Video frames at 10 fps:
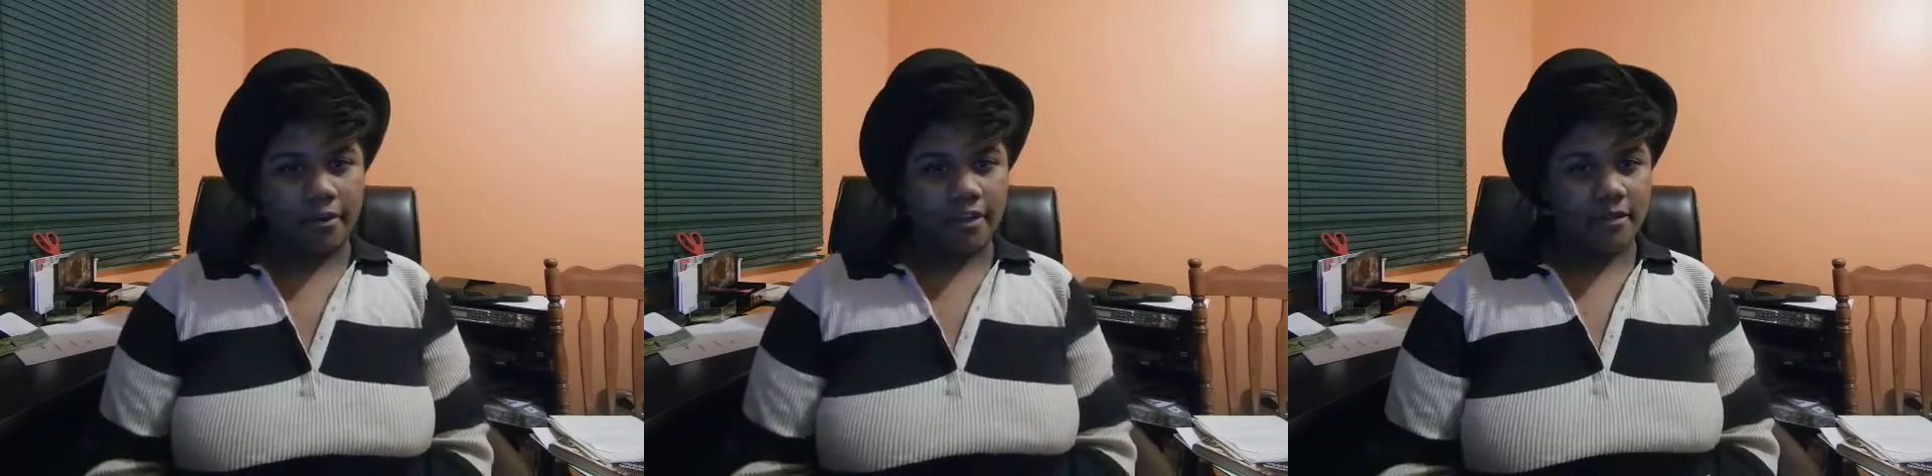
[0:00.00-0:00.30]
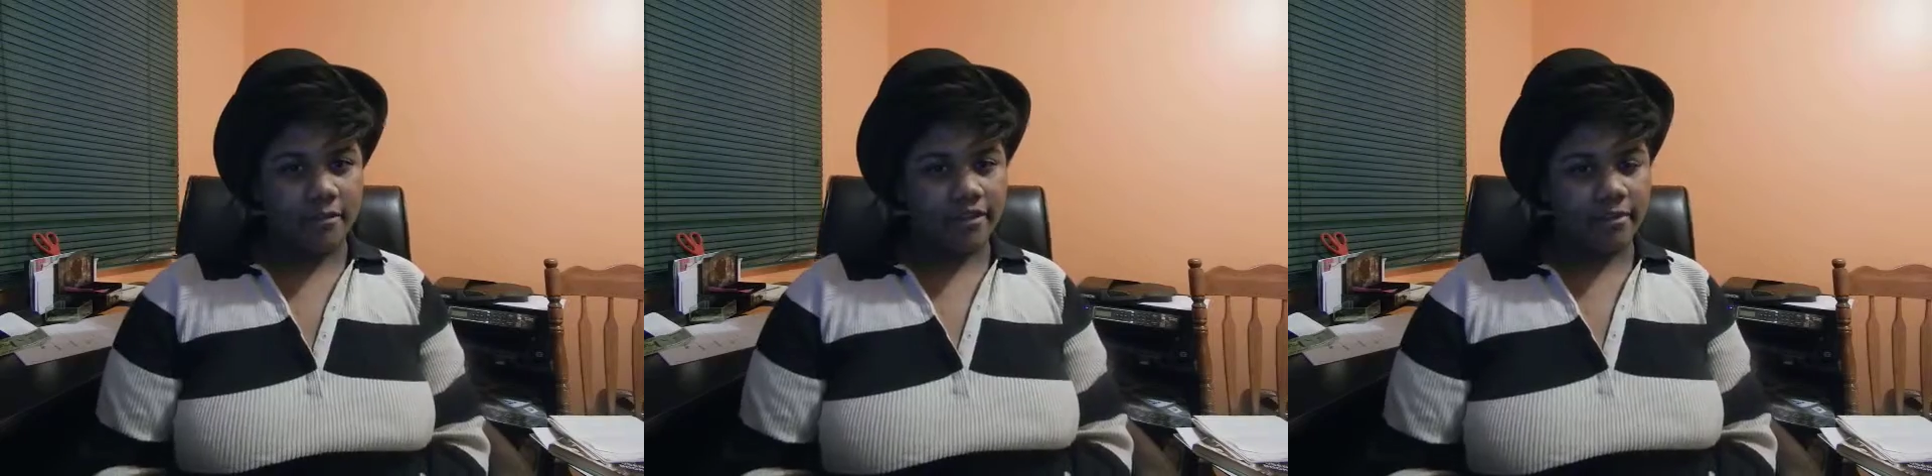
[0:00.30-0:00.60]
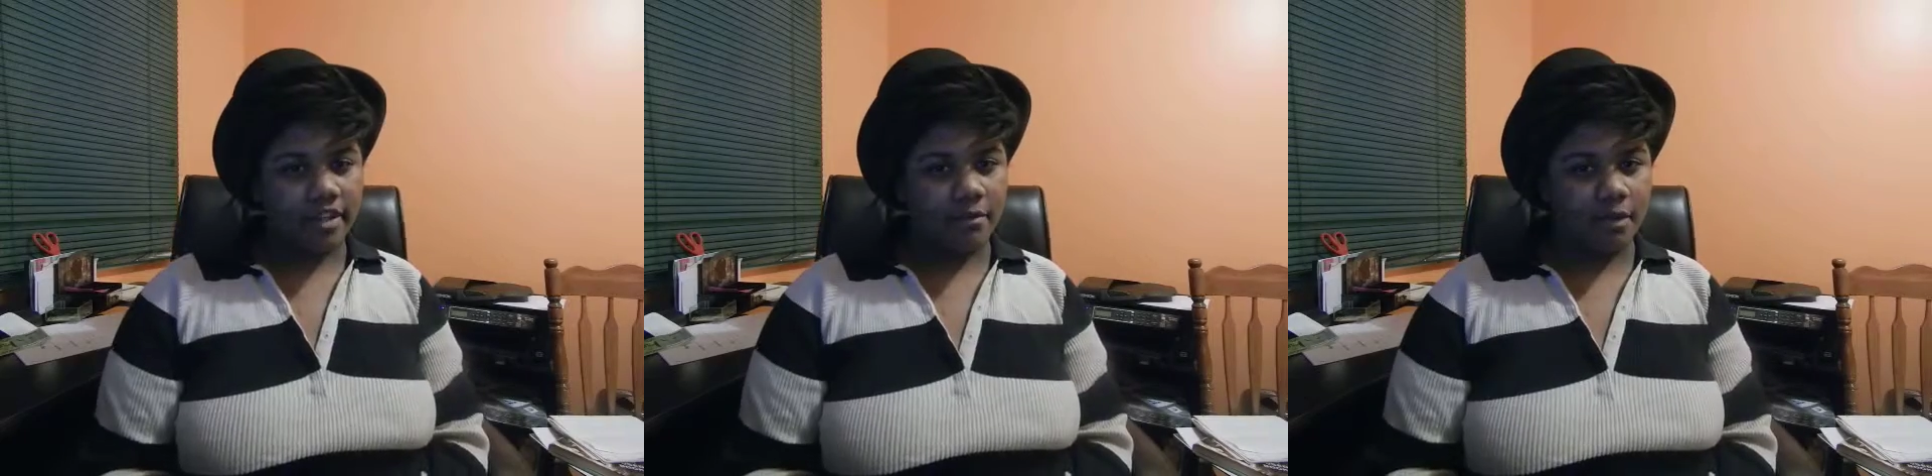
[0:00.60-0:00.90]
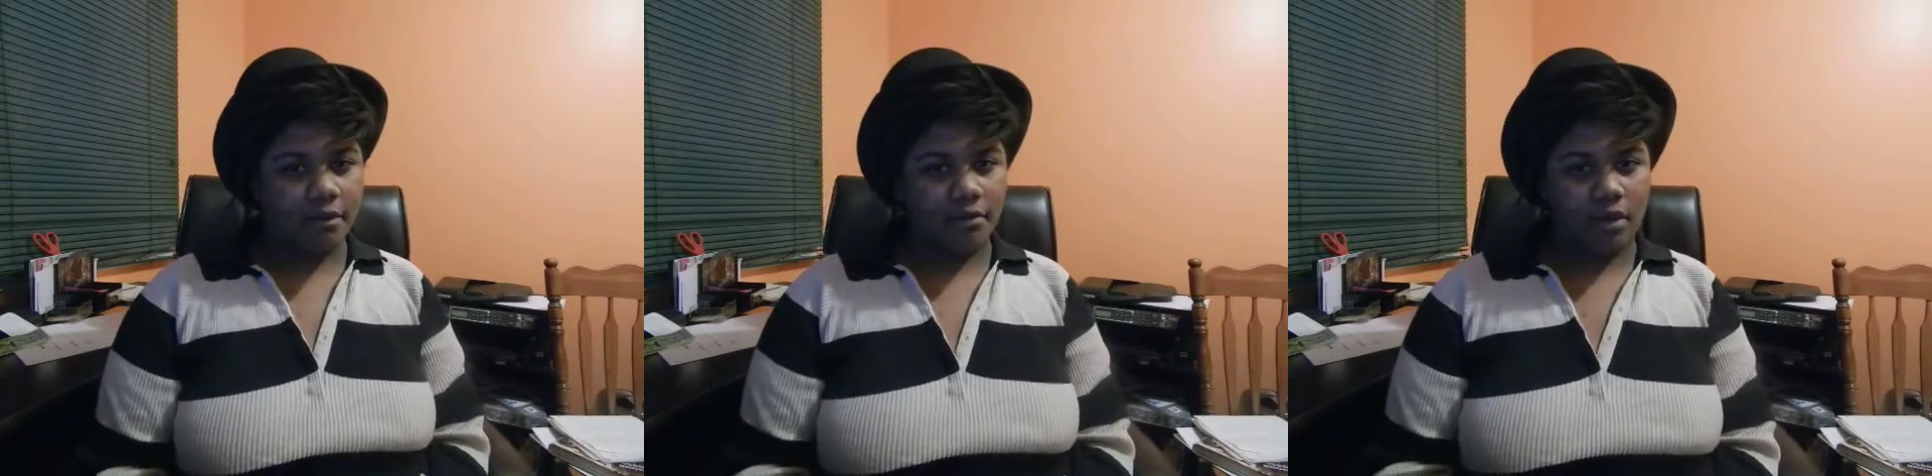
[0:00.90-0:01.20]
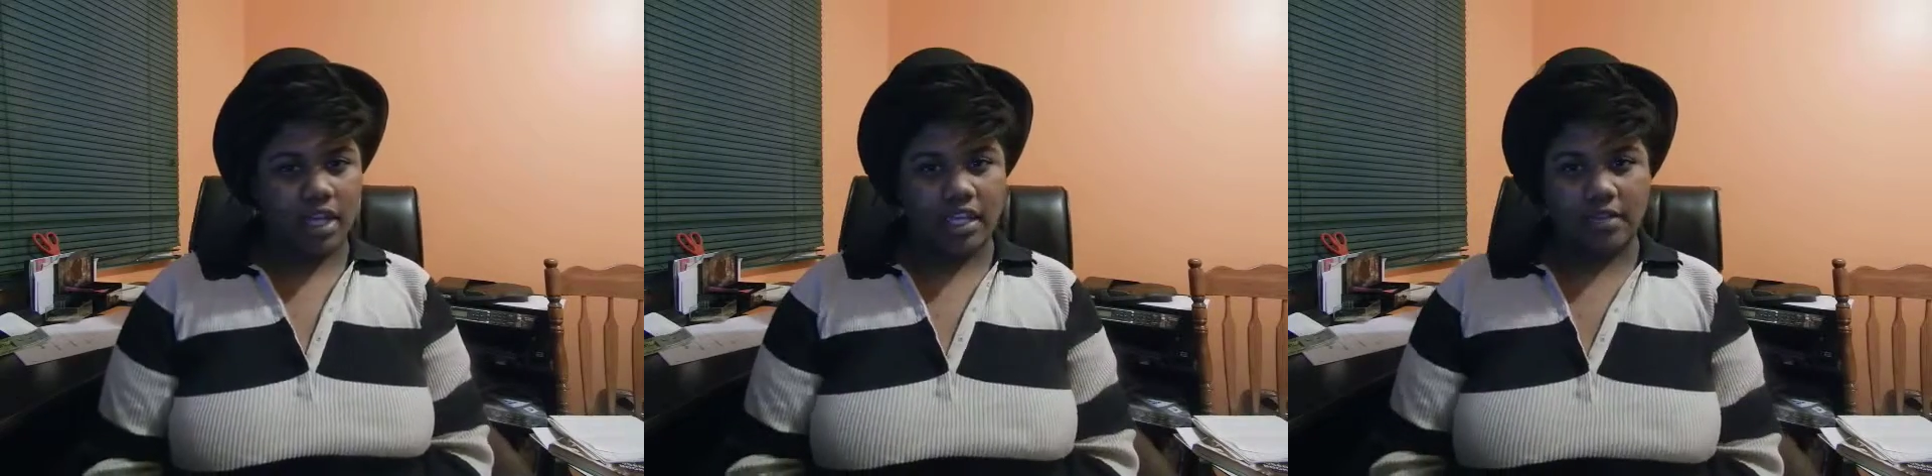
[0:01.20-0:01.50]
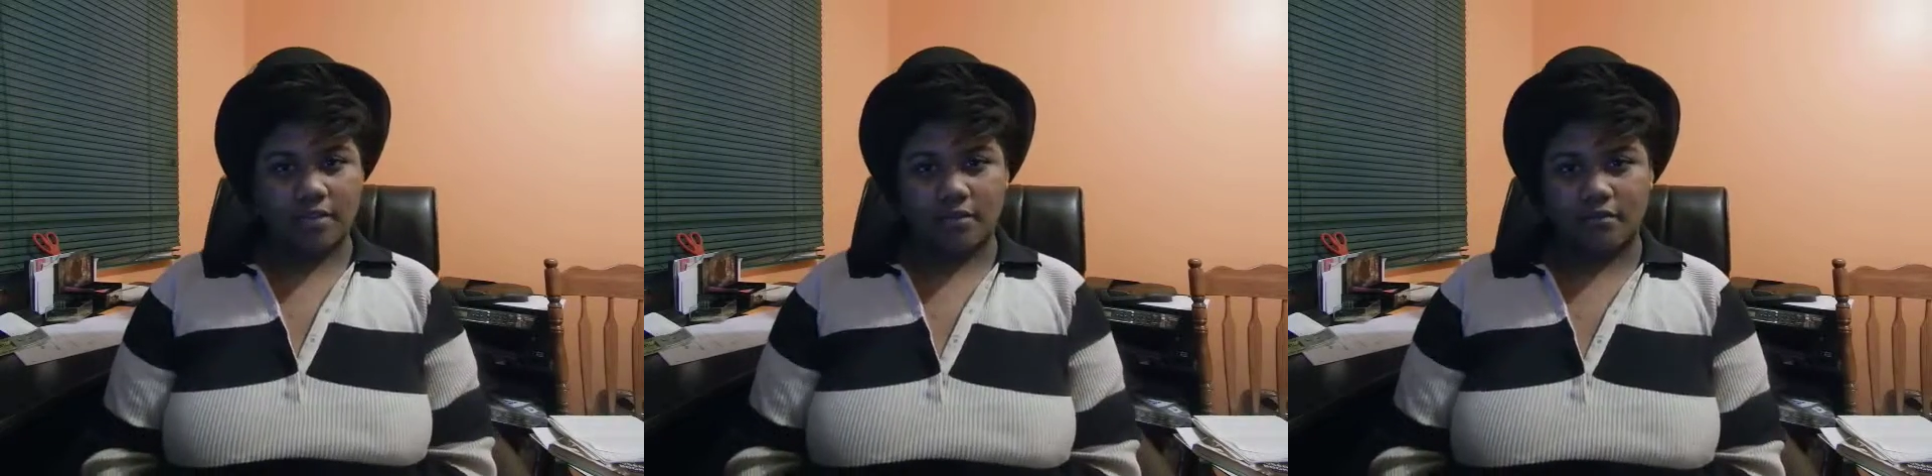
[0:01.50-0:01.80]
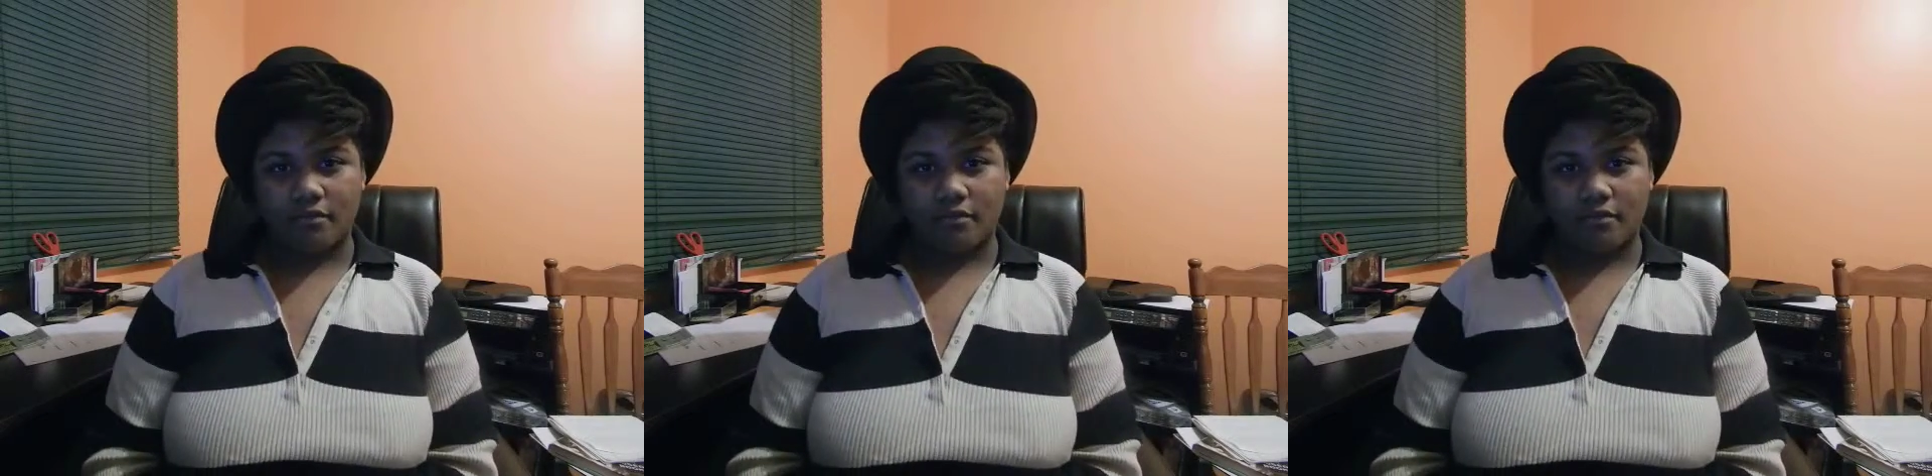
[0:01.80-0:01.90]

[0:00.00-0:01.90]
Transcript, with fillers: Christmas swings both ways.